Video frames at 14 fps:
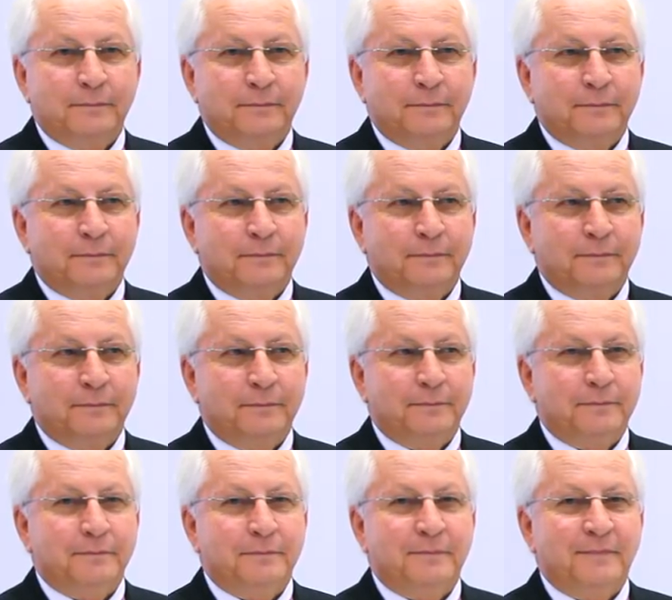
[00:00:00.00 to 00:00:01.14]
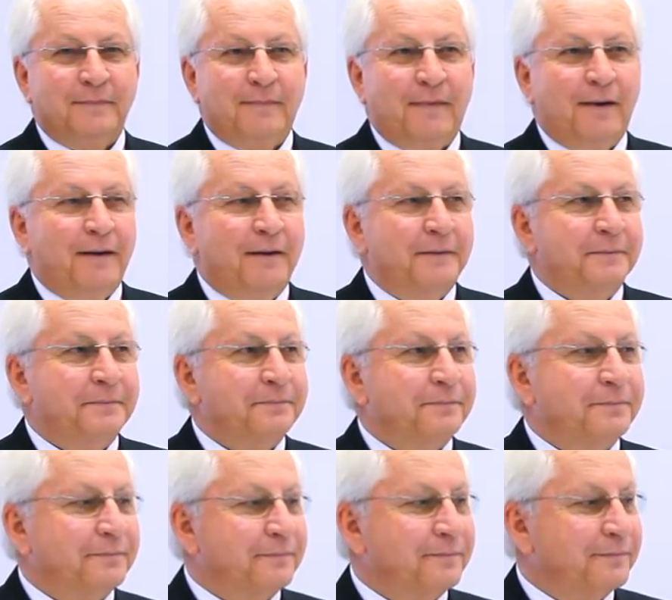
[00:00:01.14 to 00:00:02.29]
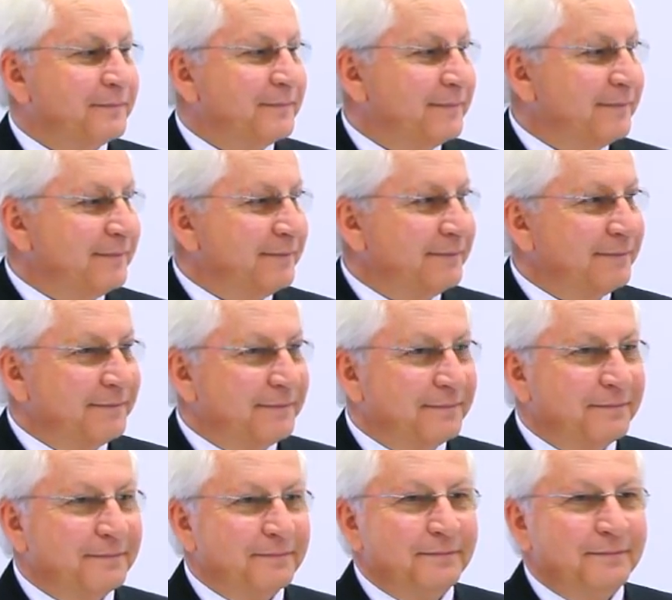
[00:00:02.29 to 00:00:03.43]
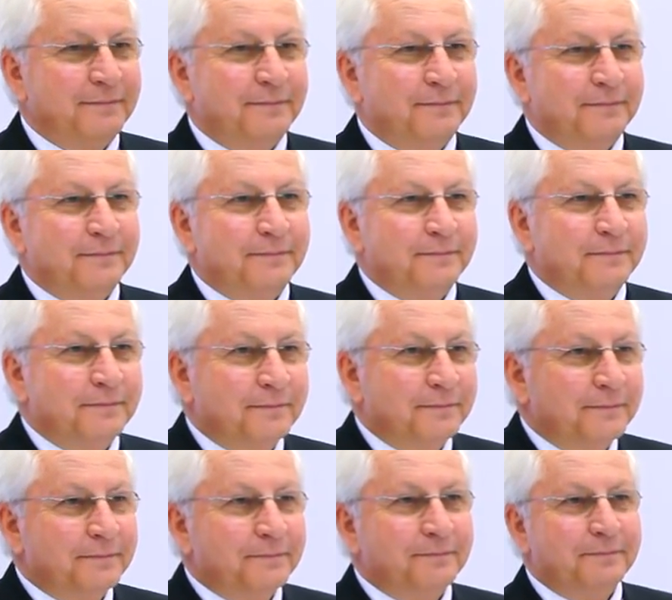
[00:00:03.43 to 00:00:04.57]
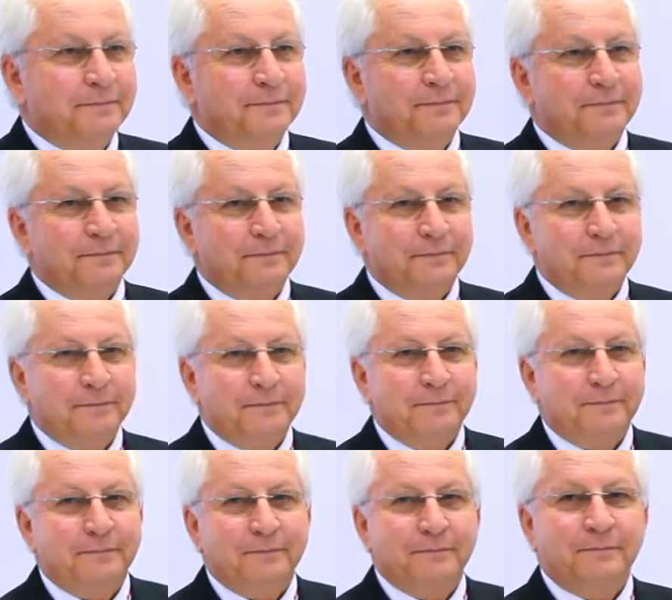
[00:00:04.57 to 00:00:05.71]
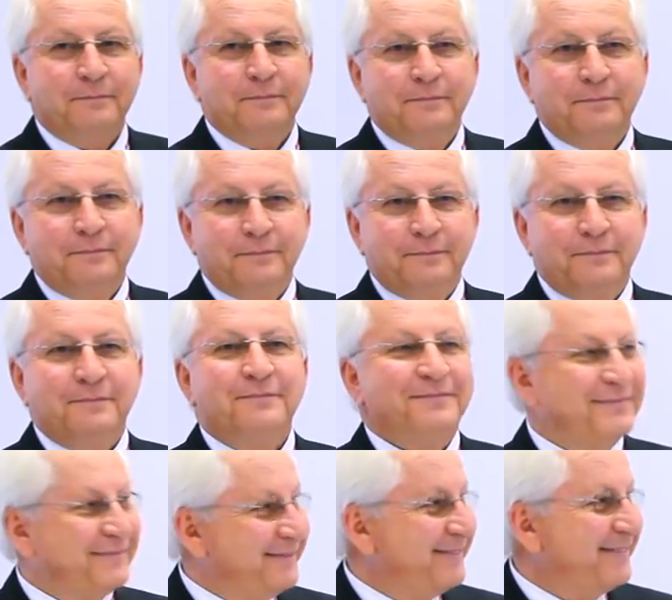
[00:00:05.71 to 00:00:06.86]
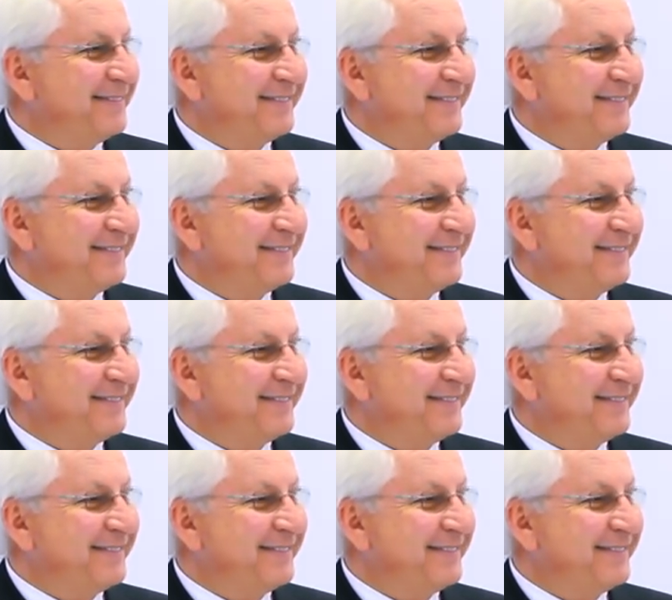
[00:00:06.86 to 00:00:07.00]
(not speaking)